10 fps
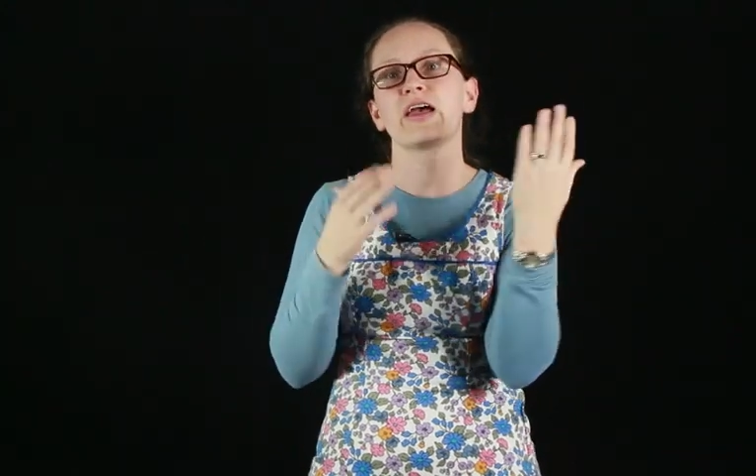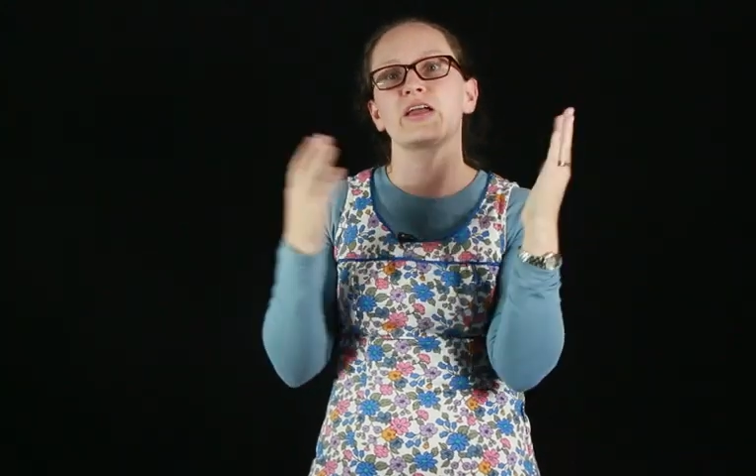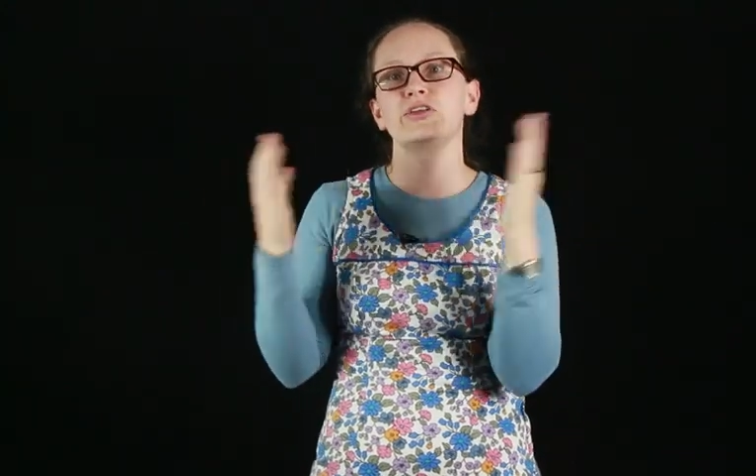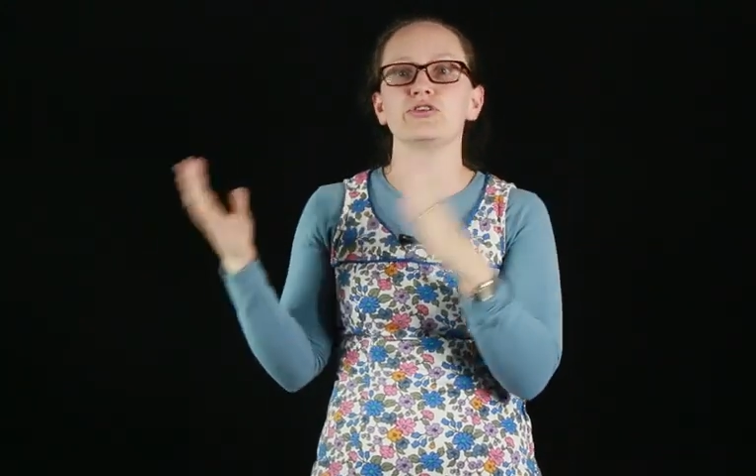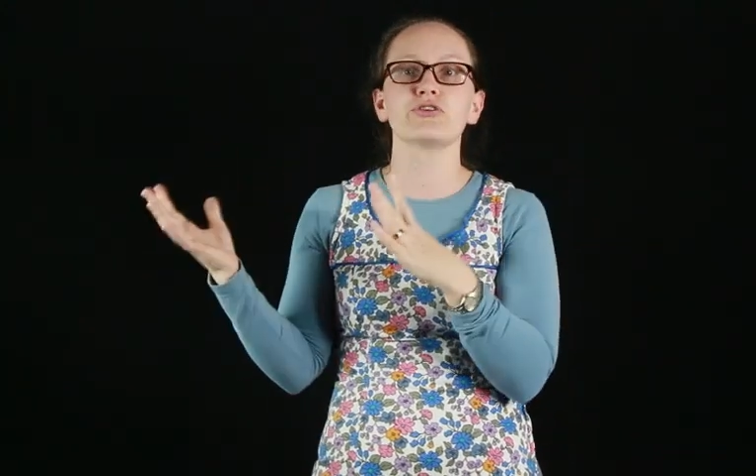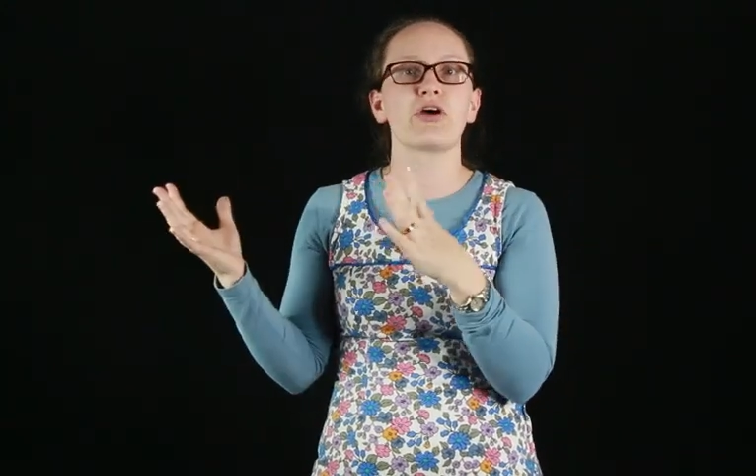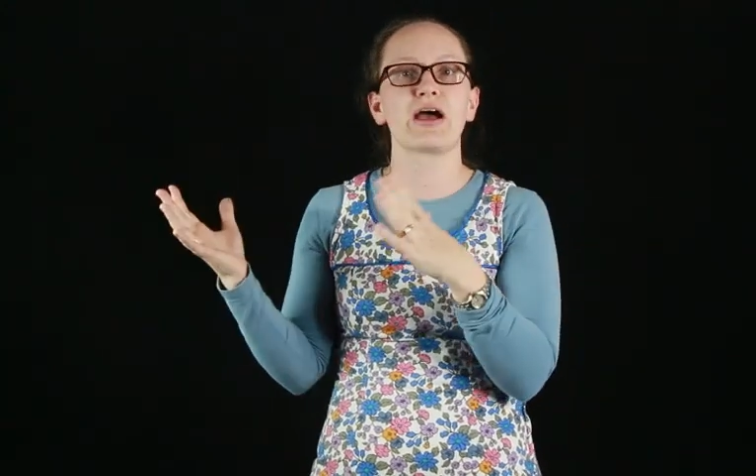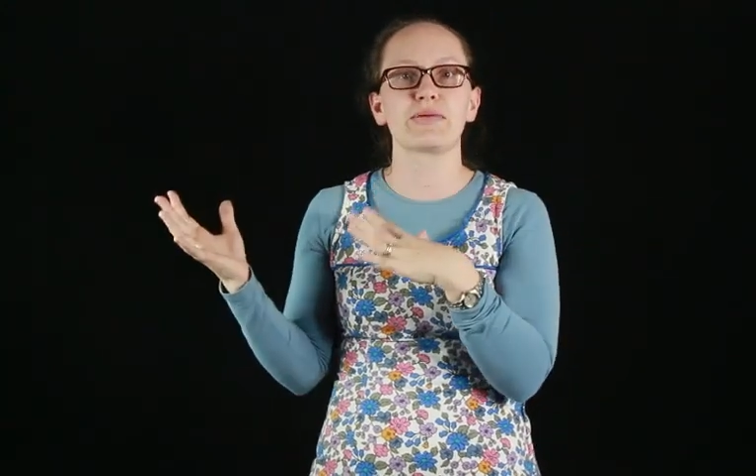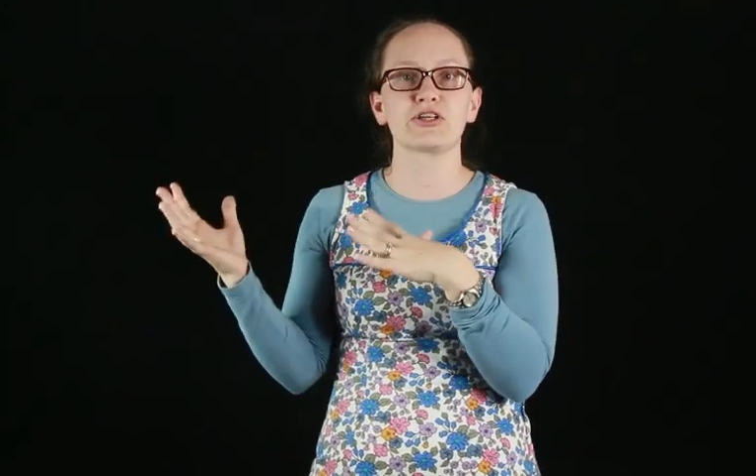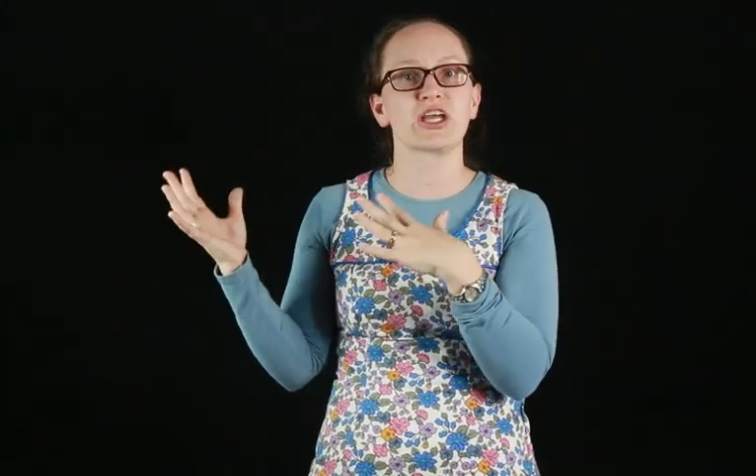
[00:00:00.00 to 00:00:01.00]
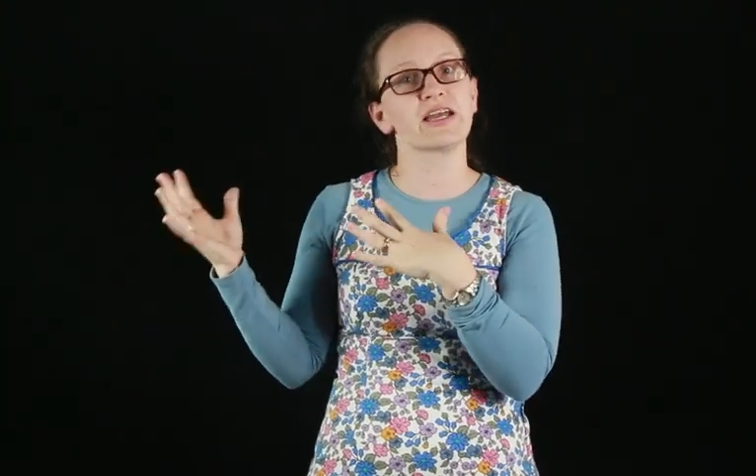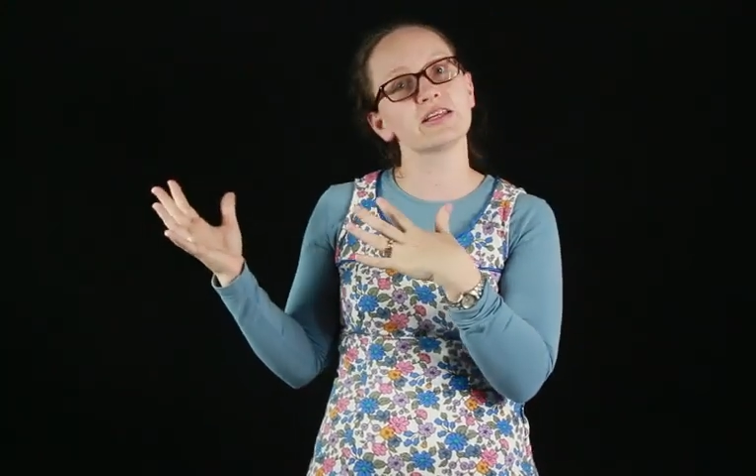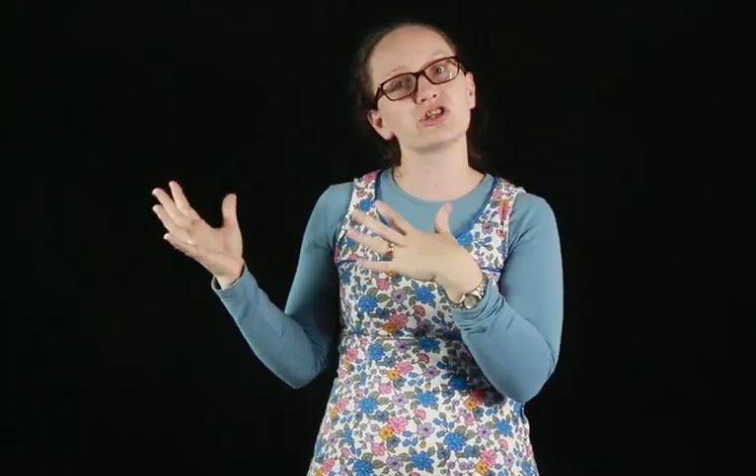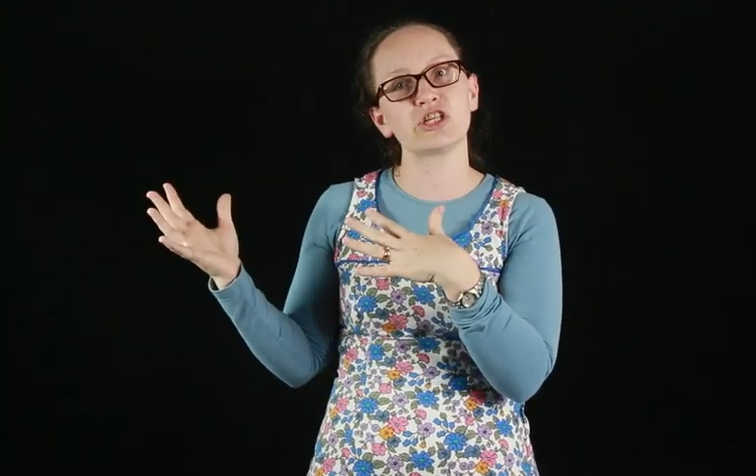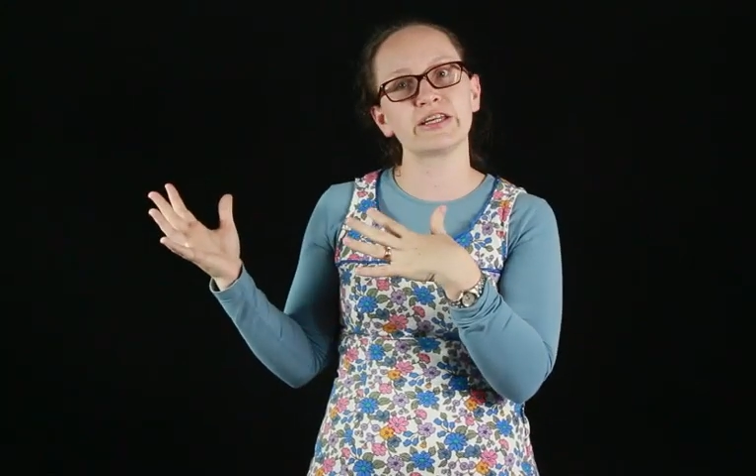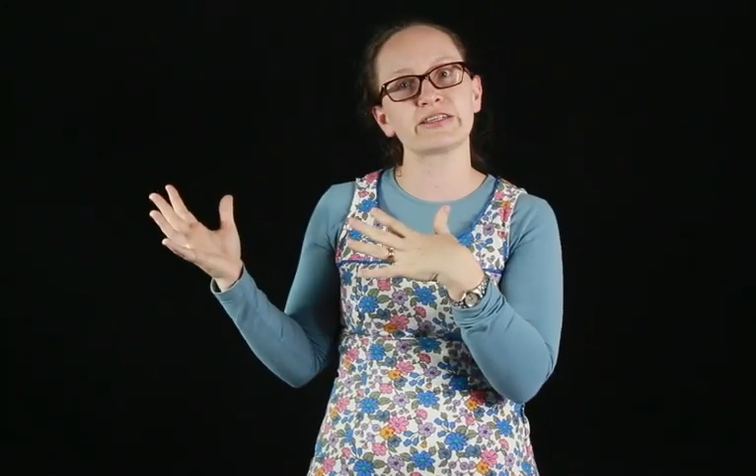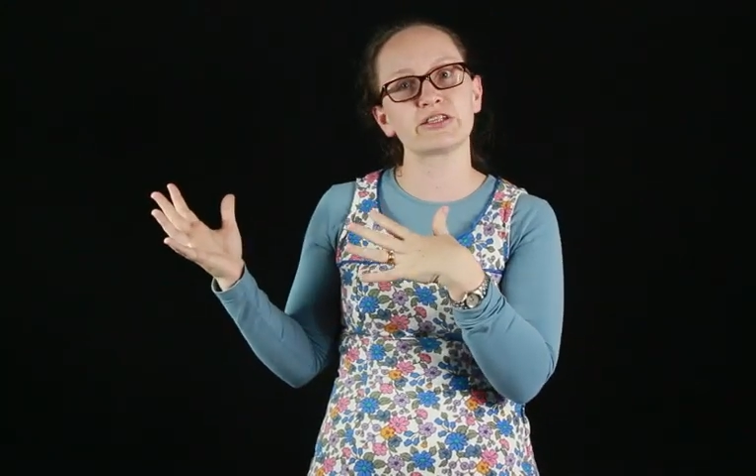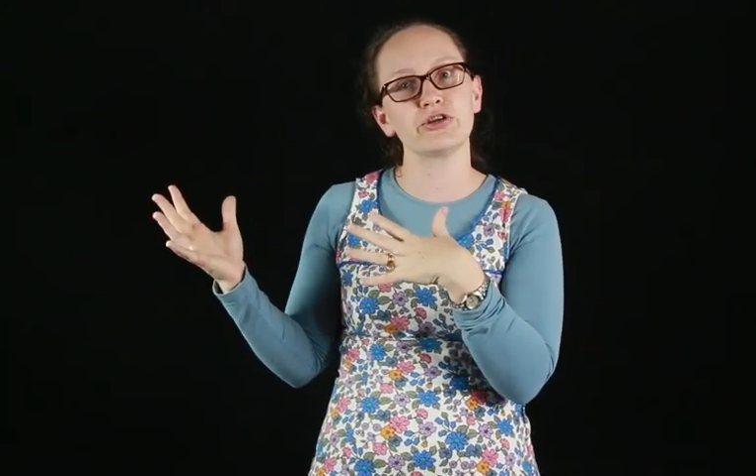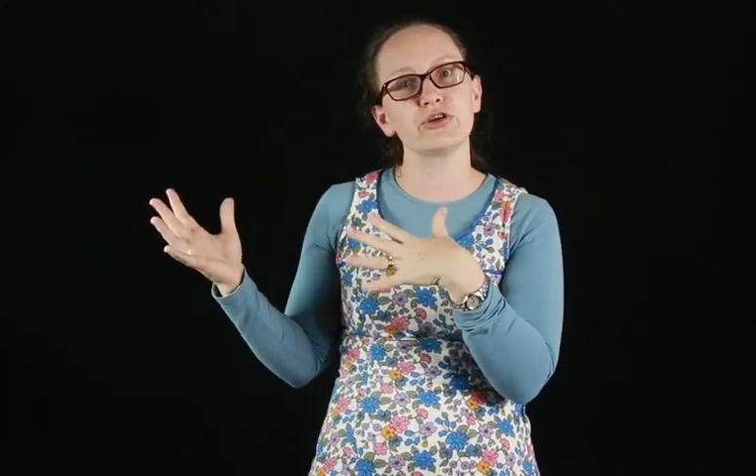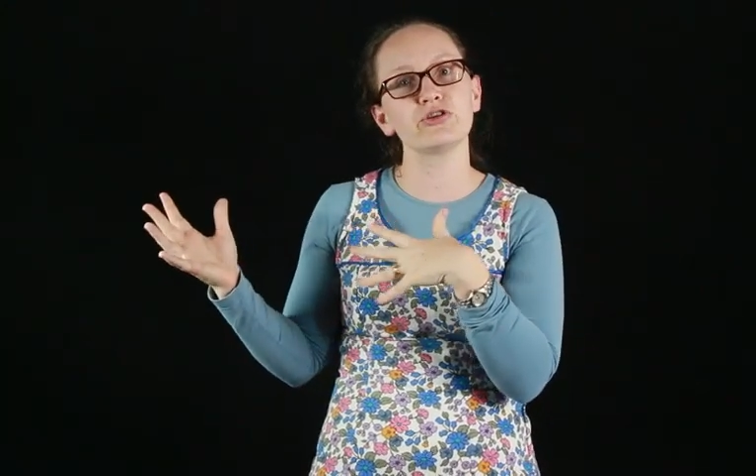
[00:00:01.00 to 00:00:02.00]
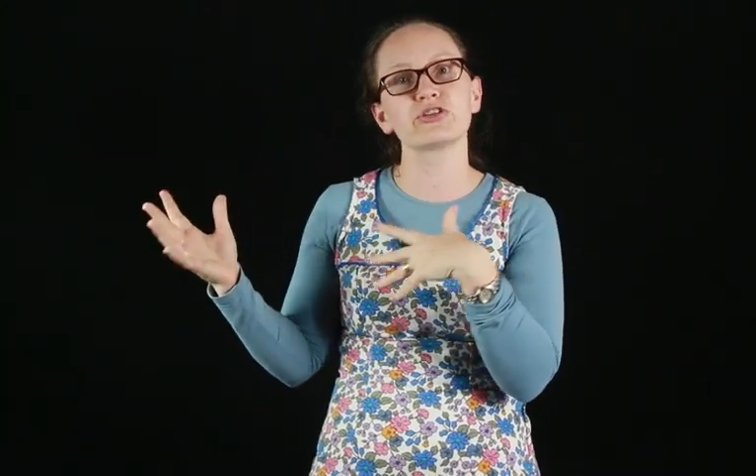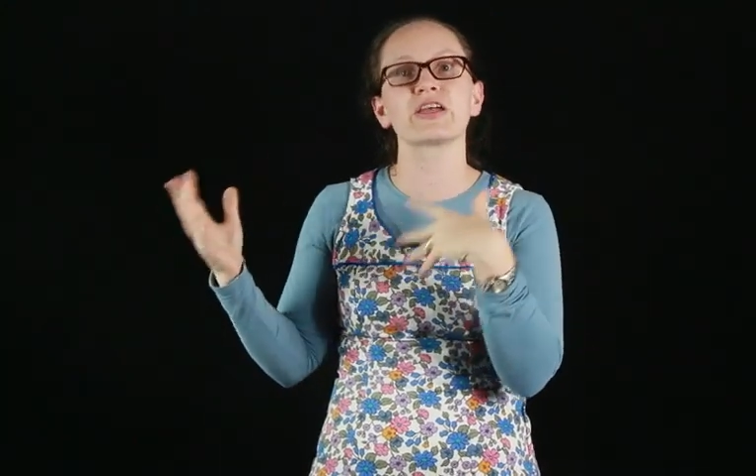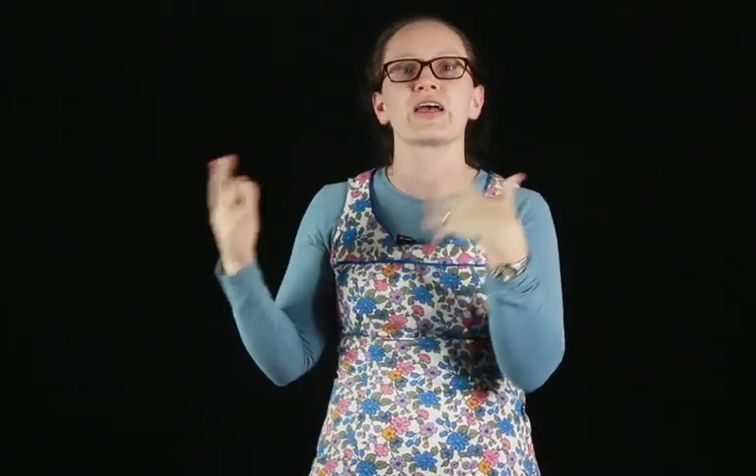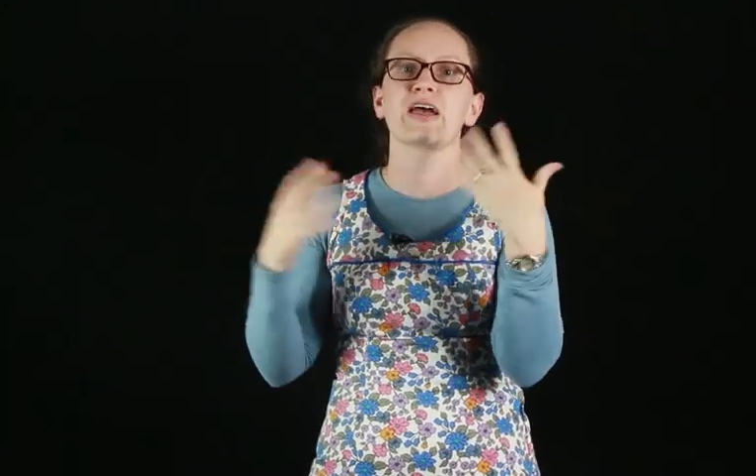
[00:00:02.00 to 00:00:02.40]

and you know how much energy it's used